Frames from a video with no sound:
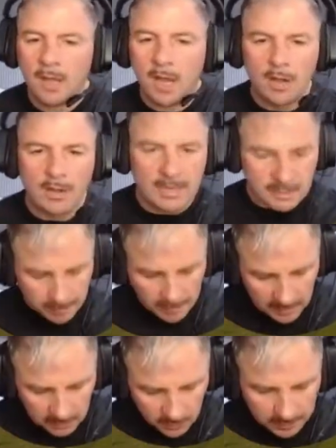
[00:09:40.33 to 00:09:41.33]
Okay, so
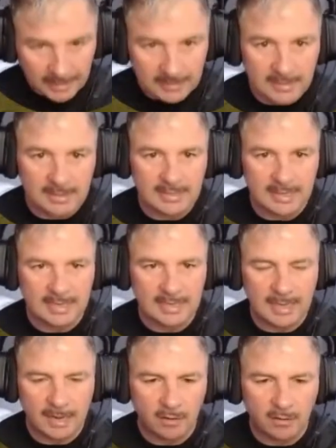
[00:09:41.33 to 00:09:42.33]
military bus is taken
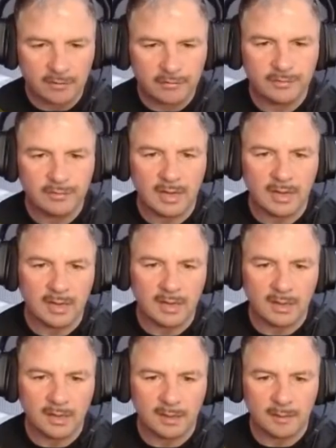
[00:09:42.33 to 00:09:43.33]
care of
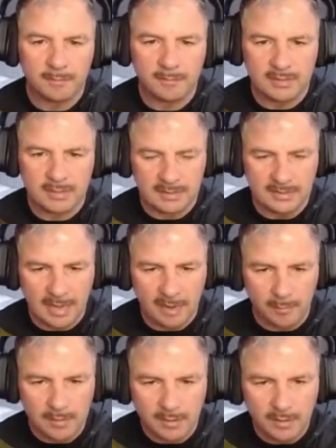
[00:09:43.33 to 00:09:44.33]
to start
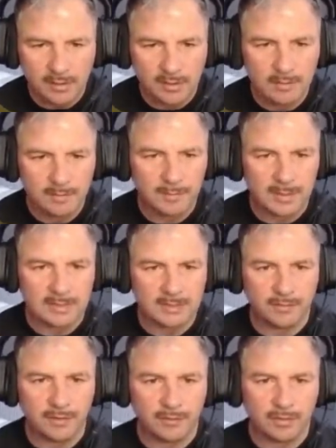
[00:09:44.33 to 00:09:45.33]
with. That's the
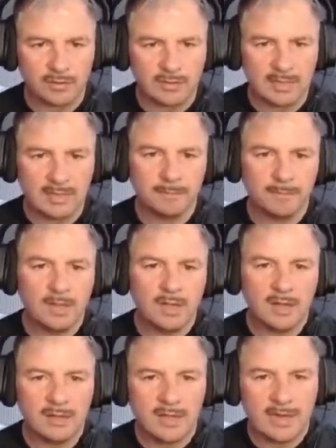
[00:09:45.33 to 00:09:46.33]
very first thing.
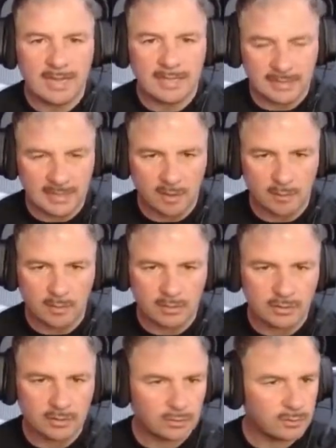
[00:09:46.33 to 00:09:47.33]
The next thing I want
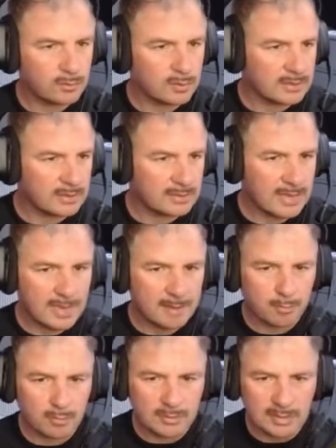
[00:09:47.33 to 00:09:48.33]
to do is start
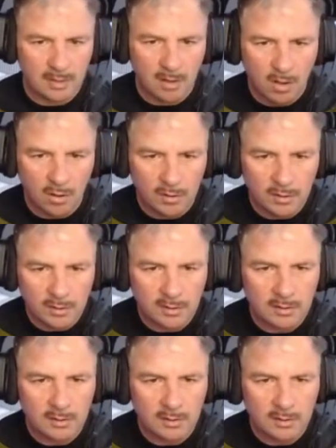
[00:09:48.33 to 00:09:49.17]
putting on